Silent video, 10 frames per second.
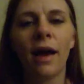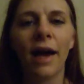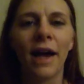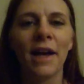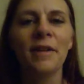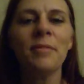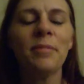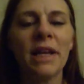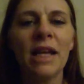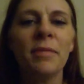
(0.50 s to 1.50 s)
Hi,
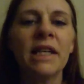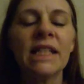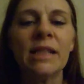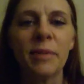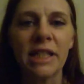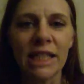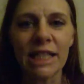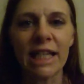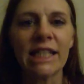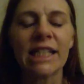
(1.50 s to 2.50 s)
my name is
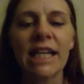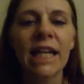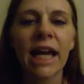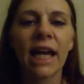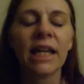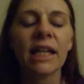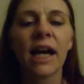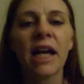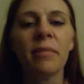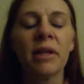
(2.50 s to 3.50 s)
PT Dansie, and
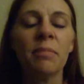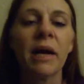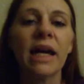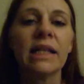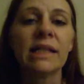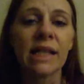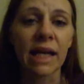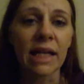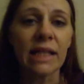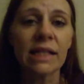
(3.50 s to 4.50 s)
I am in my
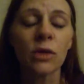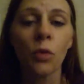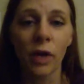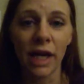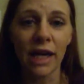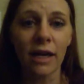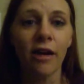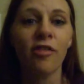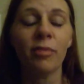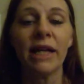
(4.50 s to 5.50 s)
second week
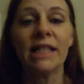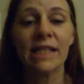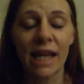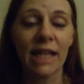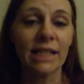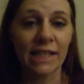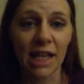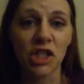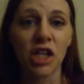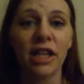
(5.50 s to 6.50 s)
of my second
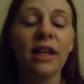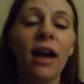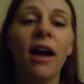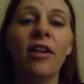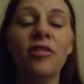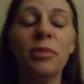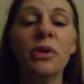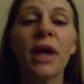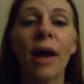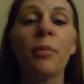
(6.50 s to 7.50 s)
session of
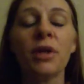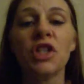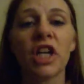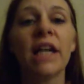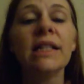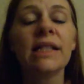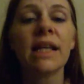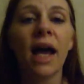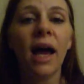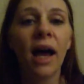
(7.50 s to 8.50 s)
boot camp with
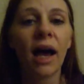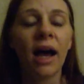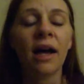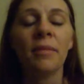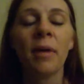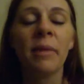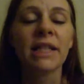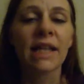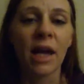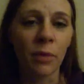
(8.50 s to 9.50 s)
Jess. That
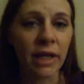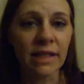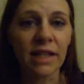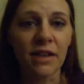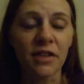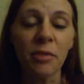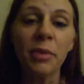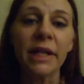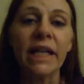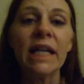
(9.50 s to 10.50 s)
makes 8 weeks that I've
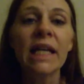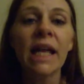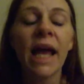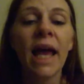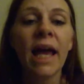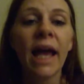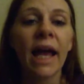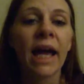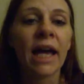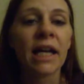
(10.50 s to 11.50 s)
completed,
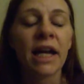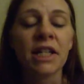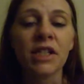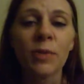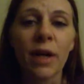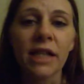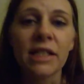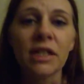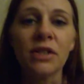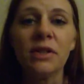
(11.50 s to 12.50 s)
and I just
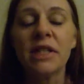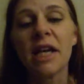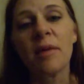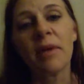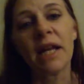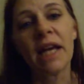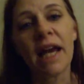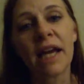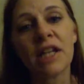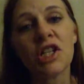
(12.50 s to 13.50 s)
wanted to take a
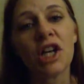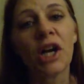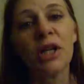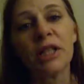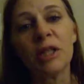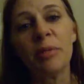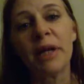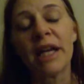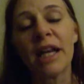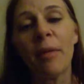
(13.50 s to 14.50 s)
minute and share a little
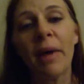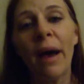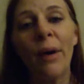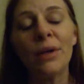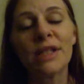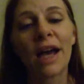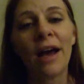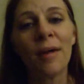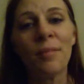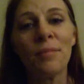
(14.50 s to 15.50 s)
bit about
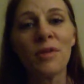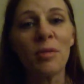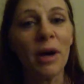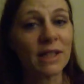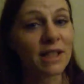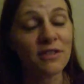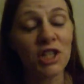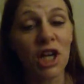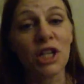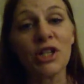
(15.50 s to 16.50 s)
the positive
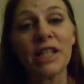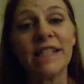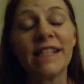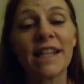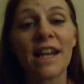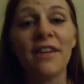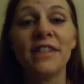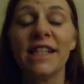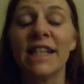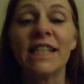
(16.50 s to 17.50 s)
changes that
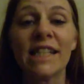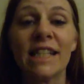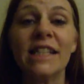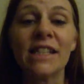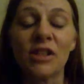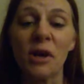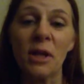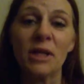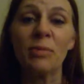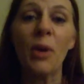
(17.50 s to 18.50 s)
I've seen since
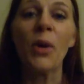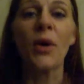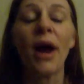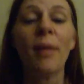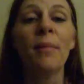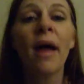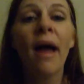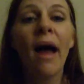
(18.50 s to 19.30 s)
starting this program.